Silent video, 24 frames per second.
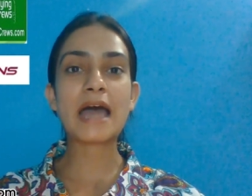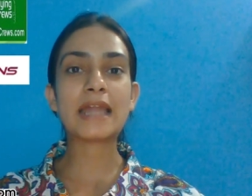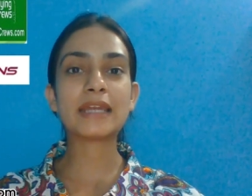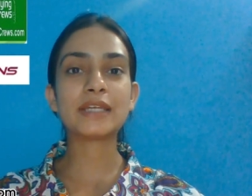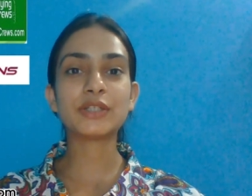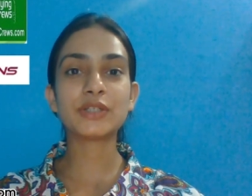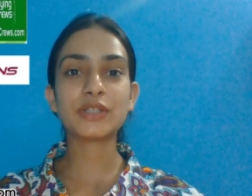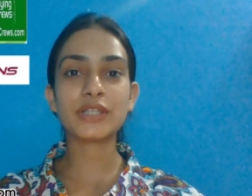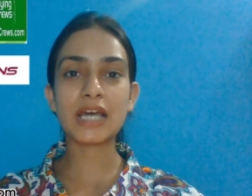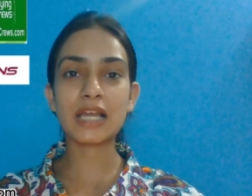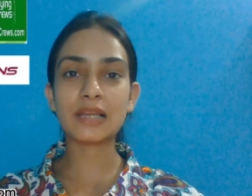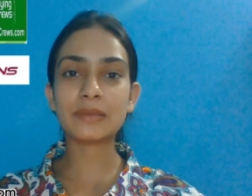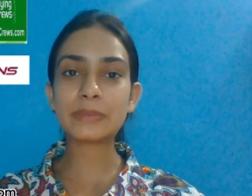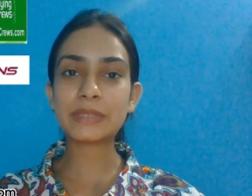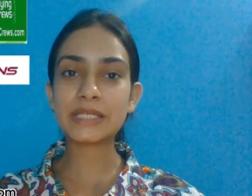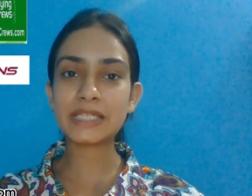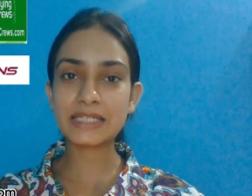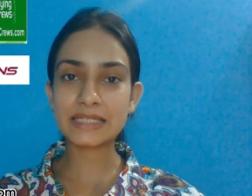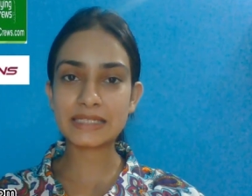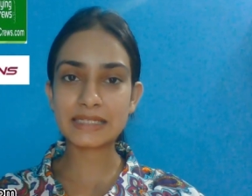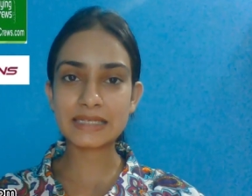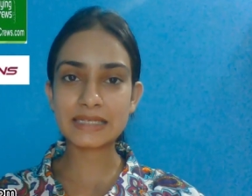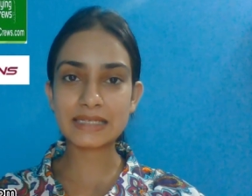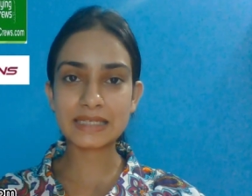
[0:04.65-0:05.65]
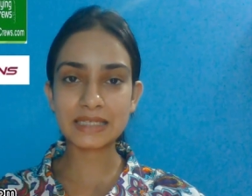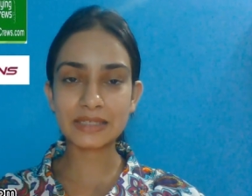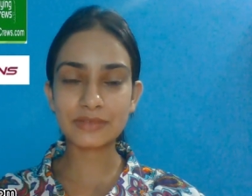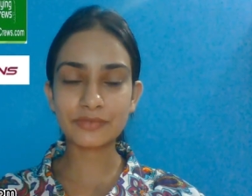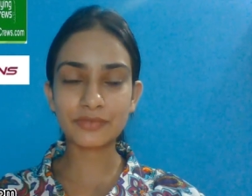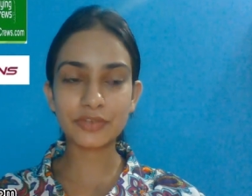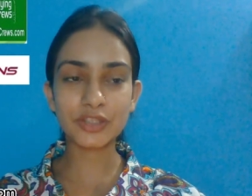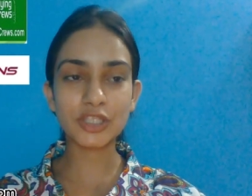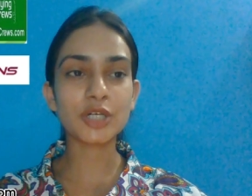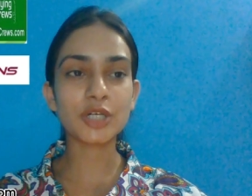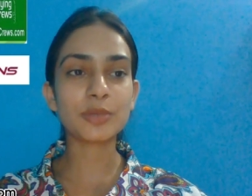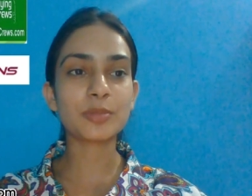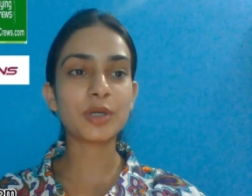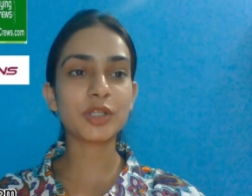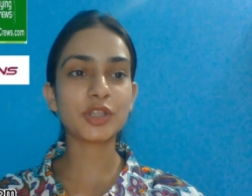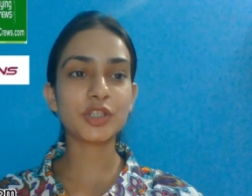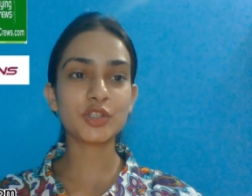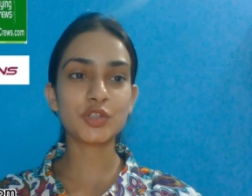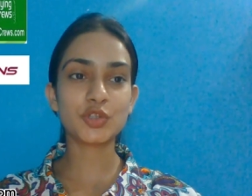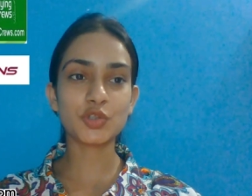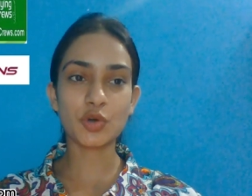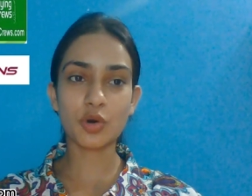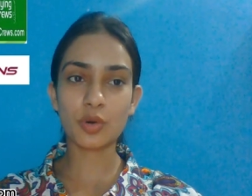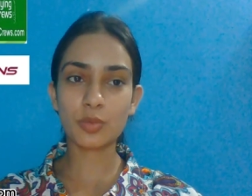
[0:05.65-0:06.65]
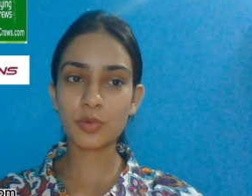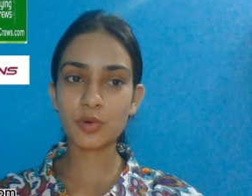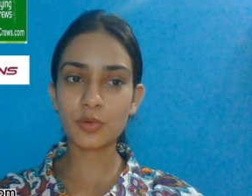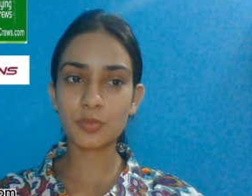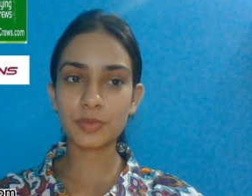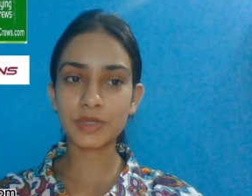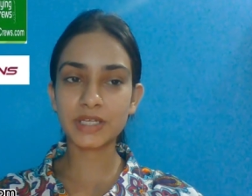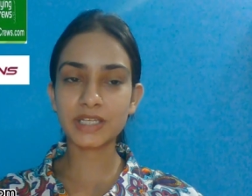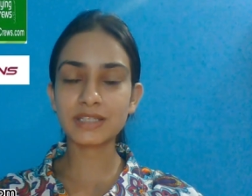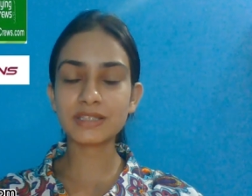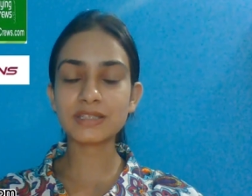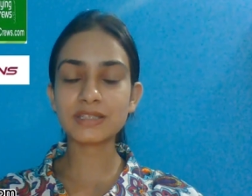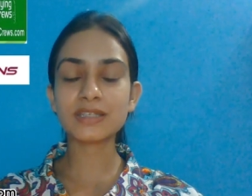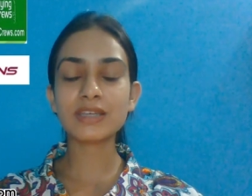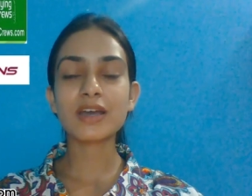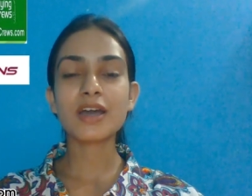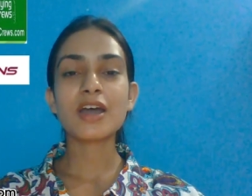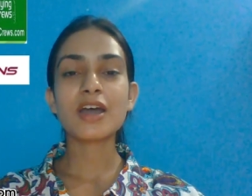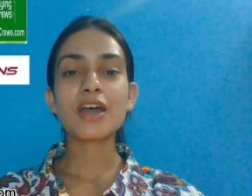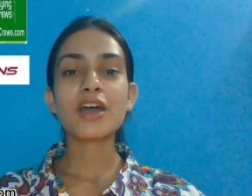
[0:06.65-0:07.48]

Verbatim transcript: and today I'll be discussing with you about the job openings